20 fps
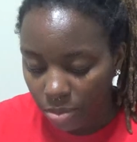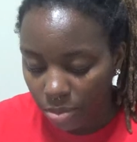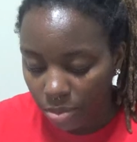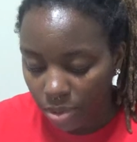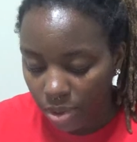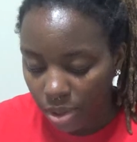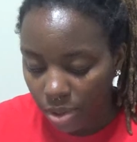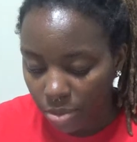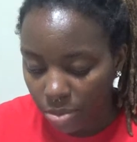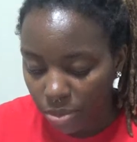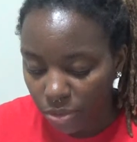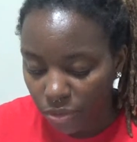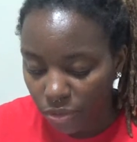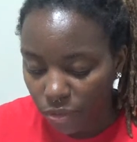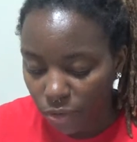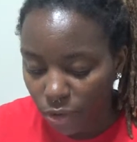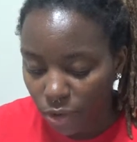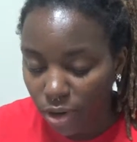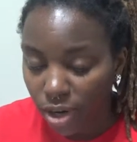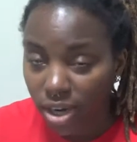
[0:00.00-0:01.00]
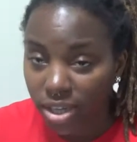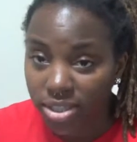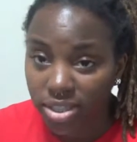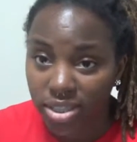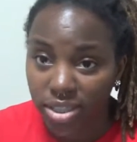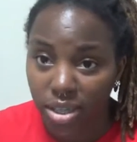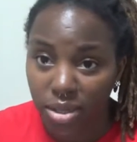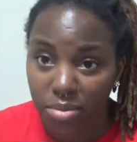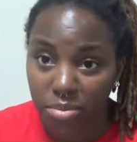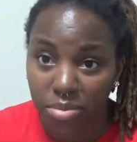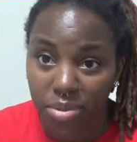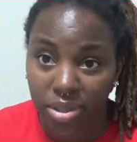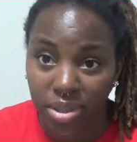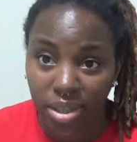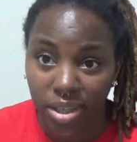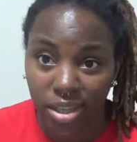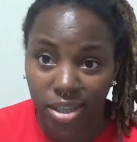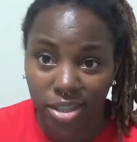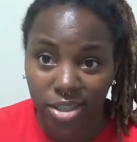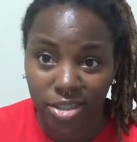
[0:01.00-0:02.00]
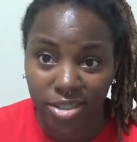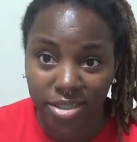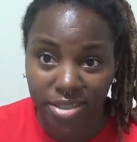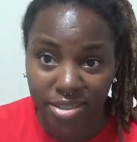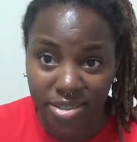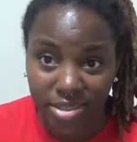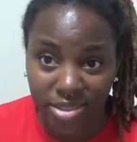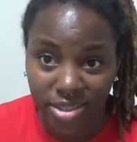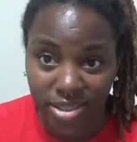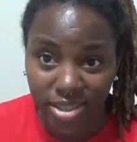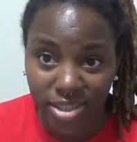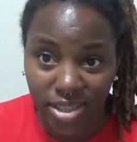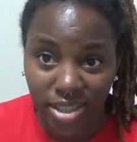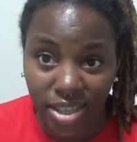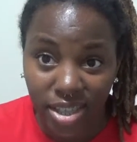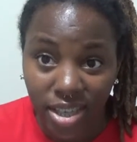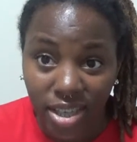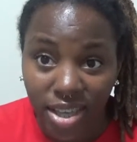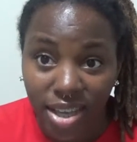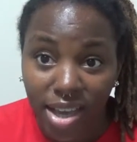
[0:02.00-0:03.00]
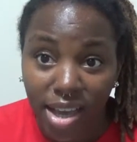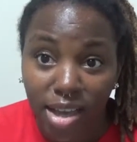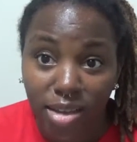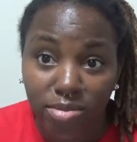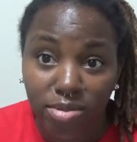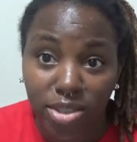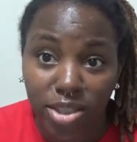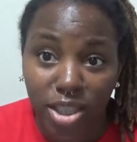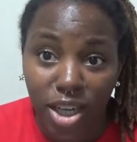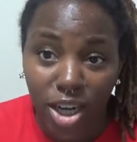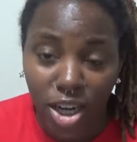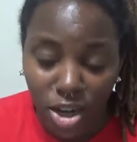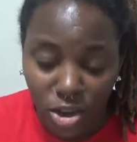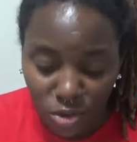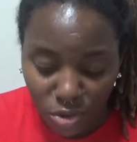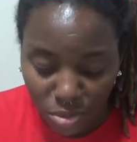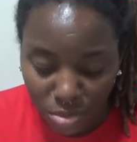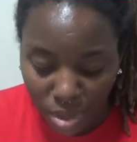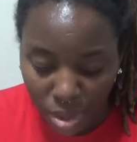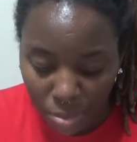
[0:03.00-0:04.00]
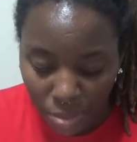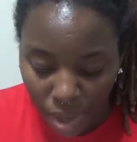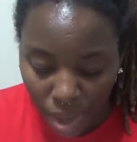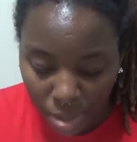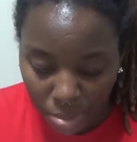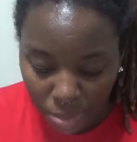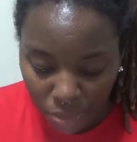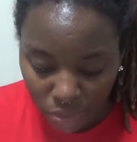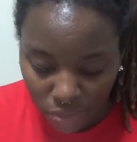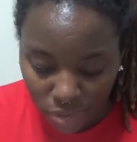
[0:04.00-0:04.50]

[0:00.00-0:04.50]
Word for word: but before i jump in there start off with my bible